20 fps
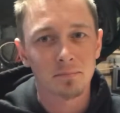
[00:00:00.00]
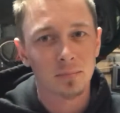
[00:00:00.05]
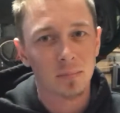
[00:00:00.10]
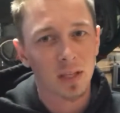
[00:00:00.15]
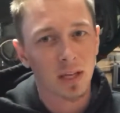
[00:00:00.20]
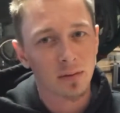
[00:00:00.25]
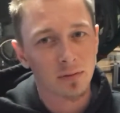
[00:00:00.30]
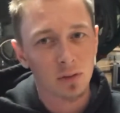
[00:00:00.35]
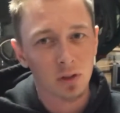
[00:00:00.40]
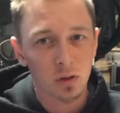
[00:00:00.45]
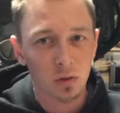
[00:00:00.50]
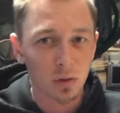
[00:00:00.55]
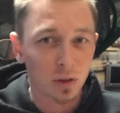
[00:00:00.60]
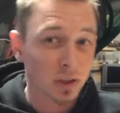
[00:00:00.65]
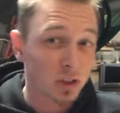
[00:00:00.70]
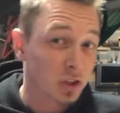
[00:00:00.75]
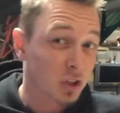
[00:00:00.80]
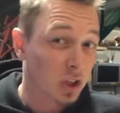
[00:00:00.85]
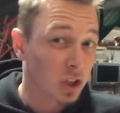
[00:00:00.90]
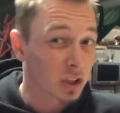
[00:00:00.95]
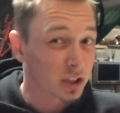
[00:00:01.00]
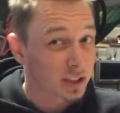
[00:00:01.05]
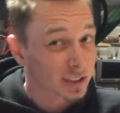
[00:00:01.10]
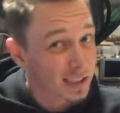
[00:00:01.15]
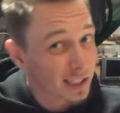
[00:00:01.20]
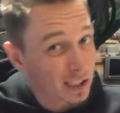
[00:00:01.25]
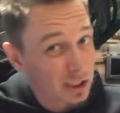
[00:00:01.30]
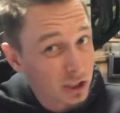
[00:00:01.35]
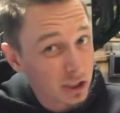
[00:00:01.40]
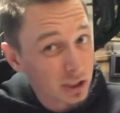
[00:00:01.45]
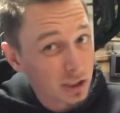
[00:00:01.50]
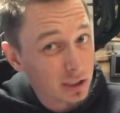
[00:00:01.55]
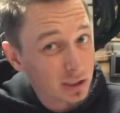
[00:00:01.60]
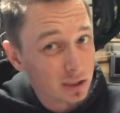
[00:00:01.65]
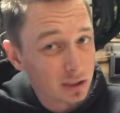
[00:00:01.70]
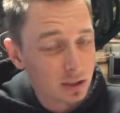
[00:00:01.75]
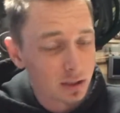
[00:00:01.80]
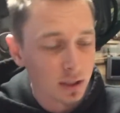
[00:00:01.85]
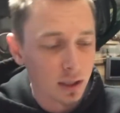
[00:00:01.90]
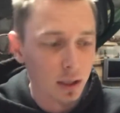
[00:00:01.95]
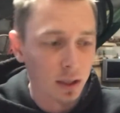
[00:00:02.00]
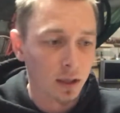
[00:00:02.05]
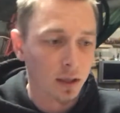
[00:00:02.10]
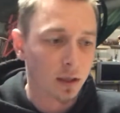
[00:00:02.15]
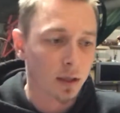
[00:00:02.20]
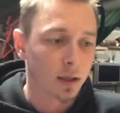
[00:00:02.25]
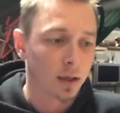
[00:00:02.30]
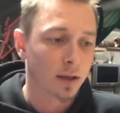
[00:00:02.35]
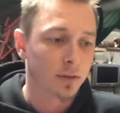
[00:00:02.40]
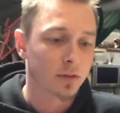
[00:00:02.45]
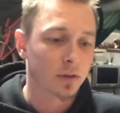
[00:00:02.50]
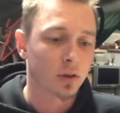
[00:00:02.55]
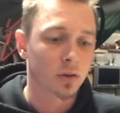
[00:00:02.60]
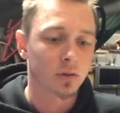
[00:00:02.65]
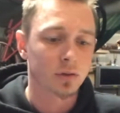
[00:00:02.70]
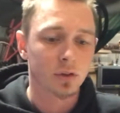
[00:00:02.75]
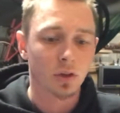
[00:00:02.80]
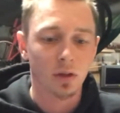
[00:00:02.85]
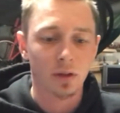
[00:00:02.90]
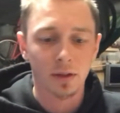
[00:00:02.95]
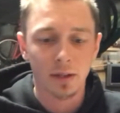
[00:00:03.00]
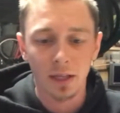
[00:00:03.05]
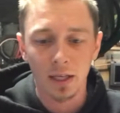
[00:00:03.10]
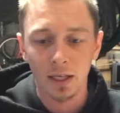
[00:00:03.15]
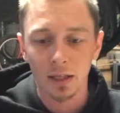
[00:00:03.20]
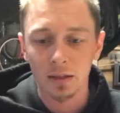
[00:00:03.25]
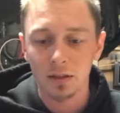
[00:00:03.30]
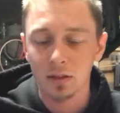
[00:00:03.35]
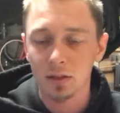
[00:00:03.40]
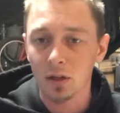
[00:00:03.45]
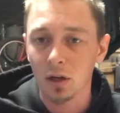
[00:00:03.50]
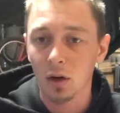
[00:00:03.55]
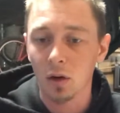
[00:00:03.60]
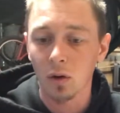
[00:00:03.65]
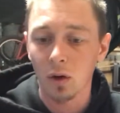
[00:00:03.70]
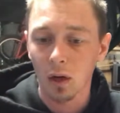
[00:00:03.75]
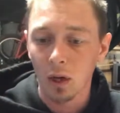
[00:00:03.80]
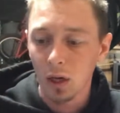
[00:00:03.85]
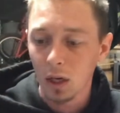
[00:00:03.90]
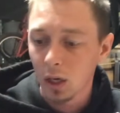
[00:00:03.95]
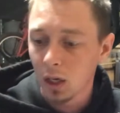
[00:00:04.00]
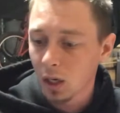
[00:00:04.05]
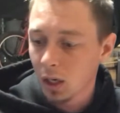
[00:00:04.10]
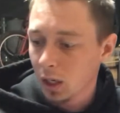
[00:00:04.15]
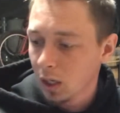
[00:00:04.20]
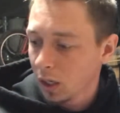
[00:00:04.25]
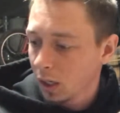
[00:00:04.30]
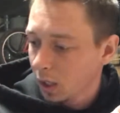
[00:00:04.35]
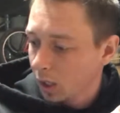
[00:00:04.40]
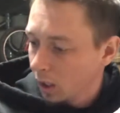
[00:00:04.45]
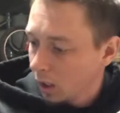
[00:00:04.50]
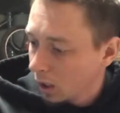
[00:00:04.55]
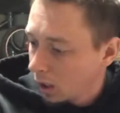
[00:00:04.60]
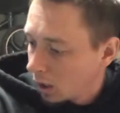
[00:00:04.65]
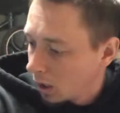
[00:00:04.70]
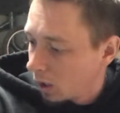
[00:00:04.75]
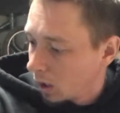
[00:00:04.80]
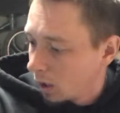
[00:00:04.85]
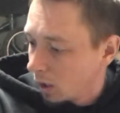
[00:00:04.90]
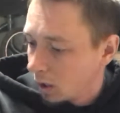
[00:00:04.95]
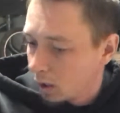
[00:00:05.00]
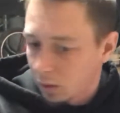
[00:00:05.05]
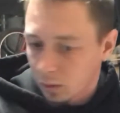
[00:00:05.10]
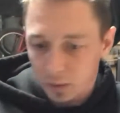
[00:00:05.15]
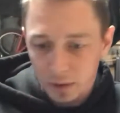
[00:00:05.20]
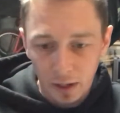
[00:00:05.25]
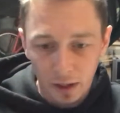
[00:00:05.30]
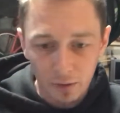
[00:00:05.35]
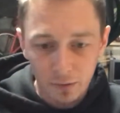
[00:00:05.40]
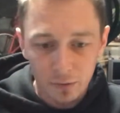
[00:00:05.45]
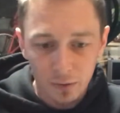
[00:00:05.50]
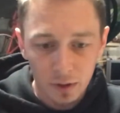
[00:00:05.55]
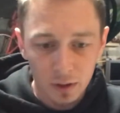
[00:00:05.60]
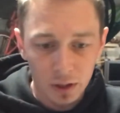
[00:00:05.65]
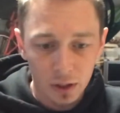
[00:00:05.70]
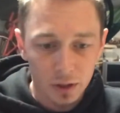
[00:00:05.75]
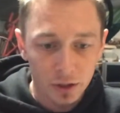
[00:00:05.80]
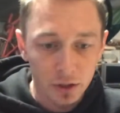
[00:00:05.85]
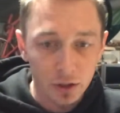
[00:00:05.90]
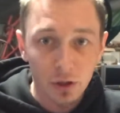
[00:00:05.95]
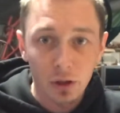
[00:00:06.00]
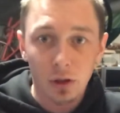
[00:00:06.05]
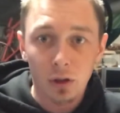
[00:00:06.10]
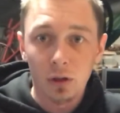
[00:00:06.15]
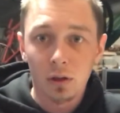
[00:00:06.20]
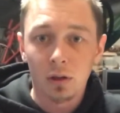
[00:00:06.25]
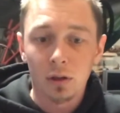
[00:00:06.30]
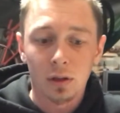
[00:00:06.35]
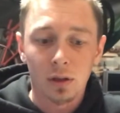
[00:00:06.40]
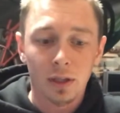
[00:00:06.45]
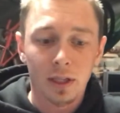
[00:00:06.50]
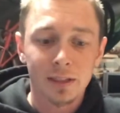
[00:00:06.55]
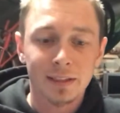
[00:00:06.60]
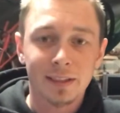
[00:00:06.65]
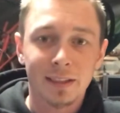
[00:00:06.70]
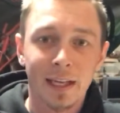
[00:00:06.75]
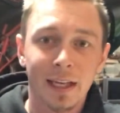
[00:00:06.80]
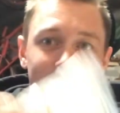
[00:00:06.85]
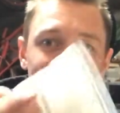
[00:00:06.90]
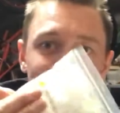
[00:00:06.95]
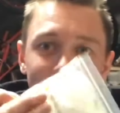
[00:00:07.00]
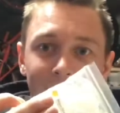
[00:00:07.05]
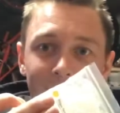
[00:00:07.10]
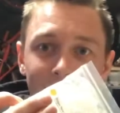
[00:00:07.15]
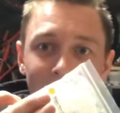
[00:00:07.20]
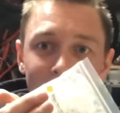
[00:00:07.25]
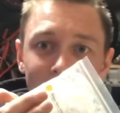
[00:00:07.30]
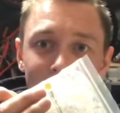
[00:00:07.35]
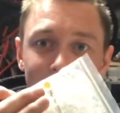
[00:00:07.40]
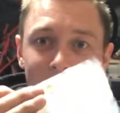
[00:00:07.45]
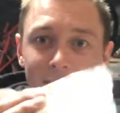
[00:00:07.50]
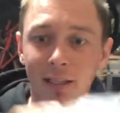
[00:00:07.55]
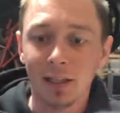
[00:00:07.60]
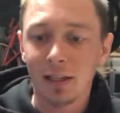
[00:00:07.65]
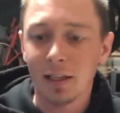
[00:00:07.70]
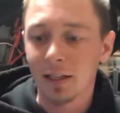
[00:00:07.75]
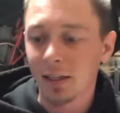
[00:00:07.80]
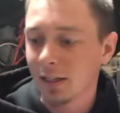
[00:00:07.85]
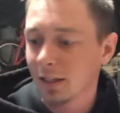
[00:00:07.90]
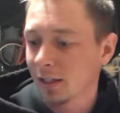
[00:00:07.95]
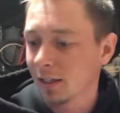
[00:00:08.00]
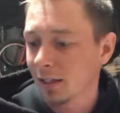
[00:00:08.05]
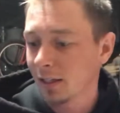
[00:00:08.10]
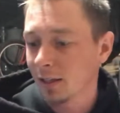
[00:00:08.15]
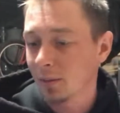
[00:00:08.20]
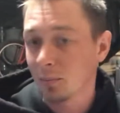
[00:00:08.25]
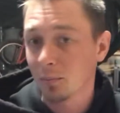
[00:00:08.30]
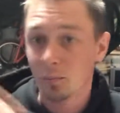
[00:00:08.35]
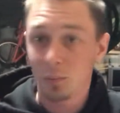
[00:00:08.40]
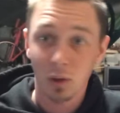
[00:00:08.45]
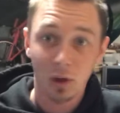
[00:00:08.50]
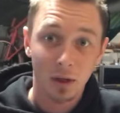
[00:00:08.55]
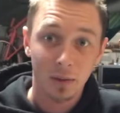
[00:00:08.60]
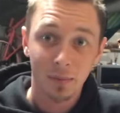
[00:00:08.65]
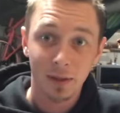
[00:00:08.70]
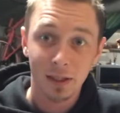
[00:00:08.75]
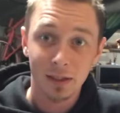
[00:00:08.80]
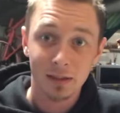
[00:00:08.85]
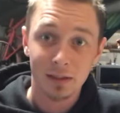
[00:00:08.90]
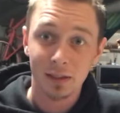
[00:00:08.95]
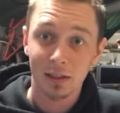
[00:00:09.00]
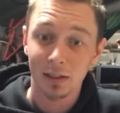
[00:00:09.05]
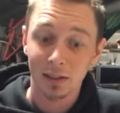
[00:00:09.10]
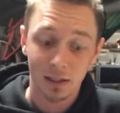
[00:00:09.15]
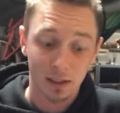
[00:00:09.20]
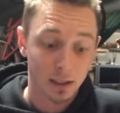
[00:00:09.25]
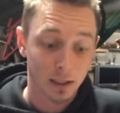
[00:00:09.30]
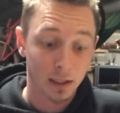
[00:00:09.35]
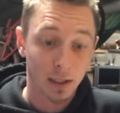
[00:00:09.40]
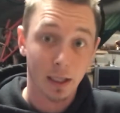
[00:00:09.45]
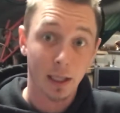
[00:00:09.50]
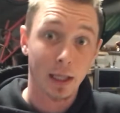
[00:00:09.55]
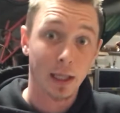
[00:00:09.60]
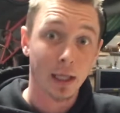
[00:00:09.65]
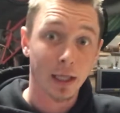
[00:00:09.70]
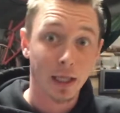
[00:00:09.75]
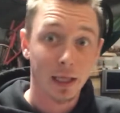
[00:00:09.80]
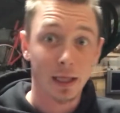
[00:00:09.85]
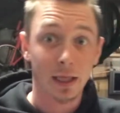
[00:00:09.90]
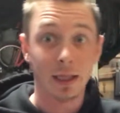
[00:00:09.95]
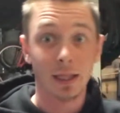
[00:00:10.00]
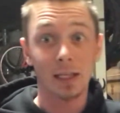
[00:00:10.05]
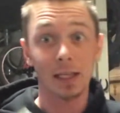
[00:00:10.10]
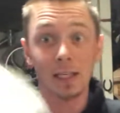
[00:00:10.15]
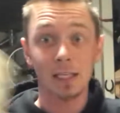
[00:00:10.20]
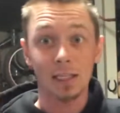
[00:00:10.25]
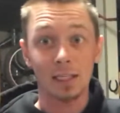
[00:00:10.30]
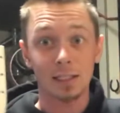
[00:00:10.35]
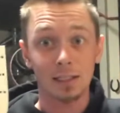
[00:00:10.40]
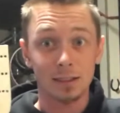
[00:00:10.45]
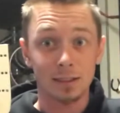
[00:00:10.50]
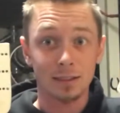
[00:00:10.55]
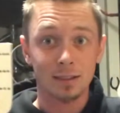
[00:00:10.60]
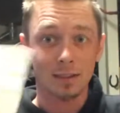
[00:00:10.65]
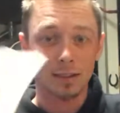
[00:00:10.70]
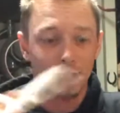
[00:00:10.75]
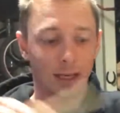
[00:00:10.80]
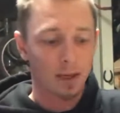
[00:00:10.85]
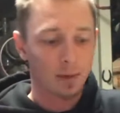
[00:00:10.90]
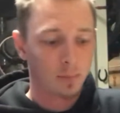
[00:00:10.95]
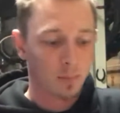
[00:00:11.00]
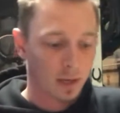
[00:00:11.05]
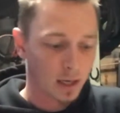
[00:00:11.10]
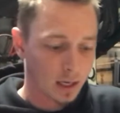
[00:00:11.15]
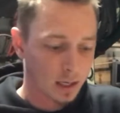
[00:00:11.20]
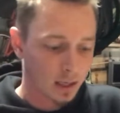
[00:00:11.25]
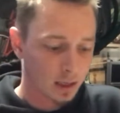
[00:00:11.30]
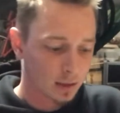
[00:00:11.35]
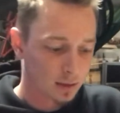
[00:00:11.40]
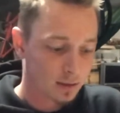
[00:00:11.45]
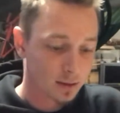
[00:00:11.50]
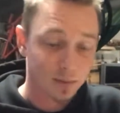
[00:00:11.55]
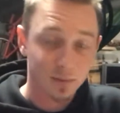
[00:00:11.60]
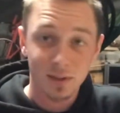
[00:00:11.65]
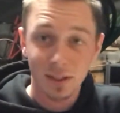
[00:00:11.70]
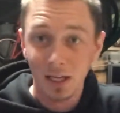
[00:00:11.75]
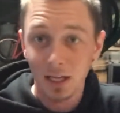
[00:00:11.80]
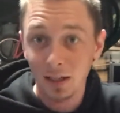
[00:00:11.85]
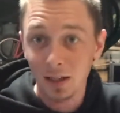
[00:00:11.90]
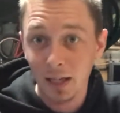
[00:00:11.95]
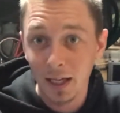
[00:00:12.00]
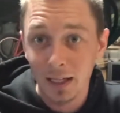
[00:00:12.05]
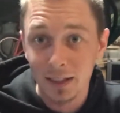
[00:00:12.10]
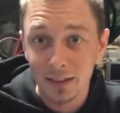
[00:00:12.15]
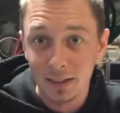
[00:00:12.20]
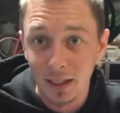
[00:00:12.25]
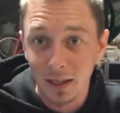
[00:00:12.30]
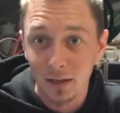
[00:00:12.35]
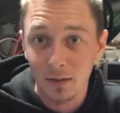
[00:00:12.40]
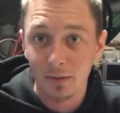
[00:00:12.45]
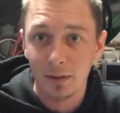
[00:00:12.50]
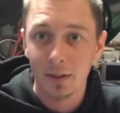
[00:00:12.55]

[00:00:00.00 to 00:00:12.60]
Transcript: you have to do it in certain sections and you have to do certain things. So without further ado, let's get these, put them into these, and make some taillights out of